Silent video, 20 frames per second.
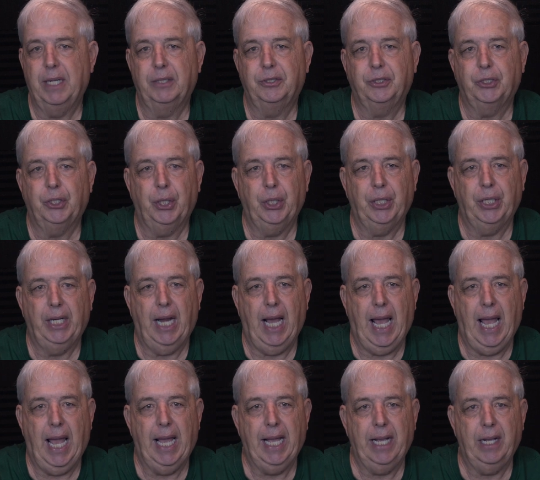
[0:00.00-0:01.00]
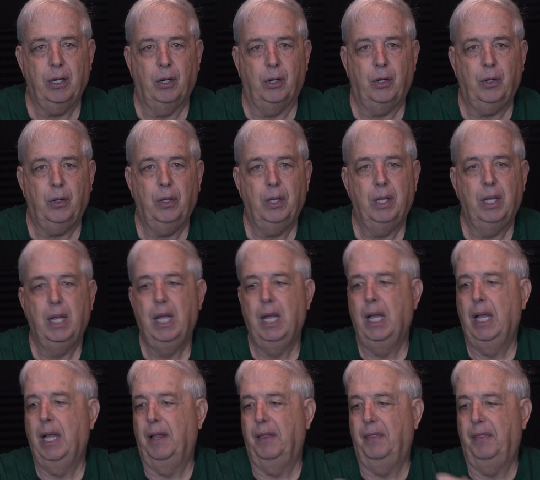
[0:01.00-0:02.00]
a certain angle,
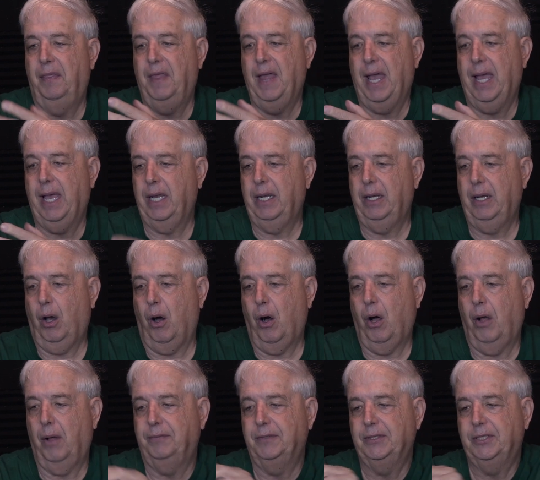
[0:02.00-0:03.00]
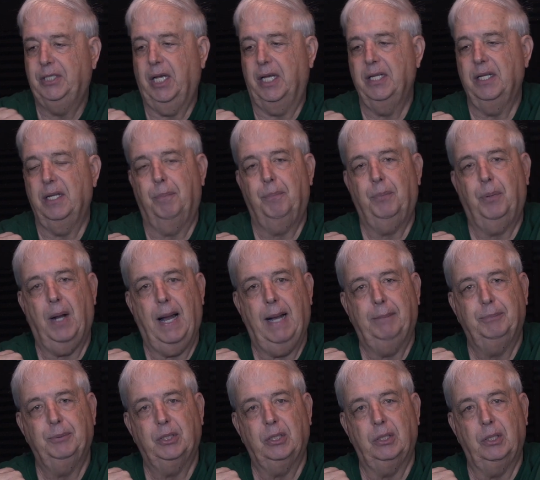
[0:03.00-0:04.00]
then all of a sudden the
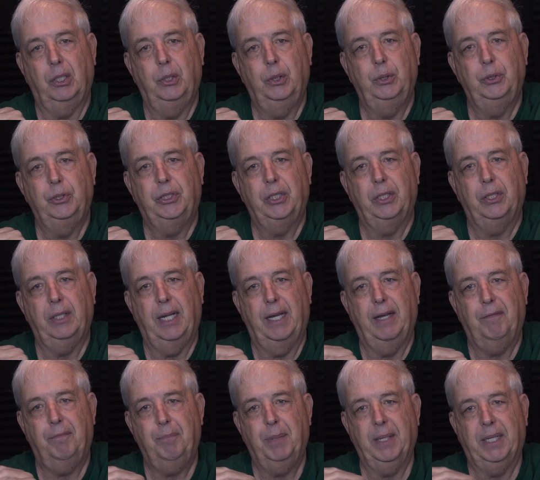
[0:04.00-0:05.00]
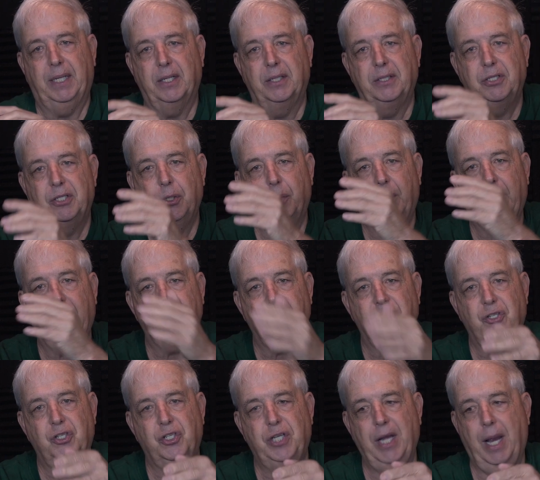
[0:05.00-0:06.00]
props lose their lift because you get
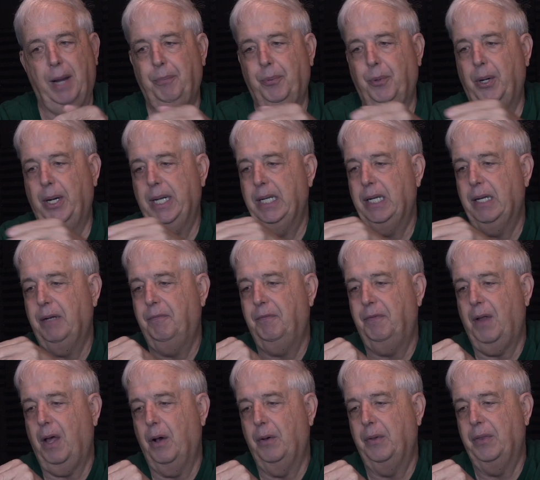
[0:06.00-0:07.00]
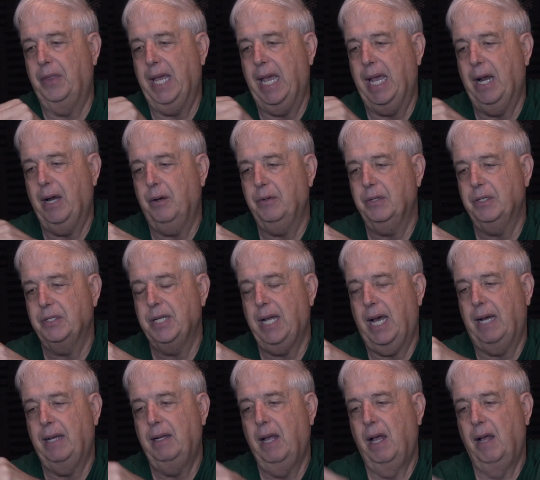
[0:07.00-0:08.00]
separated flow. The air does
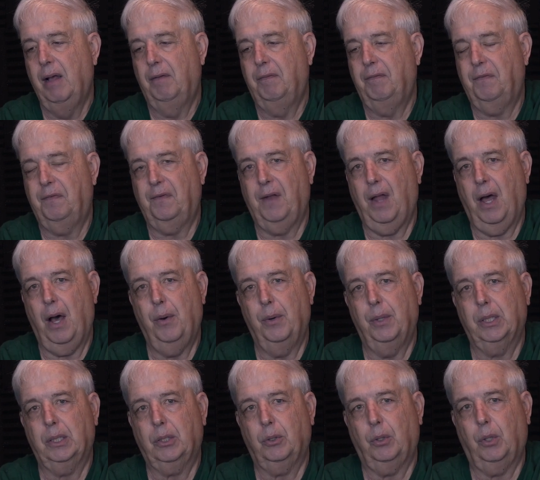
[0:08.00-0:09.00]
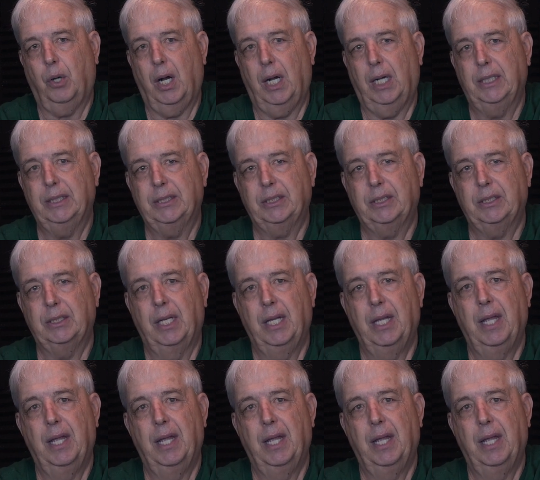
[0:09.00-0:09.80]
not flow across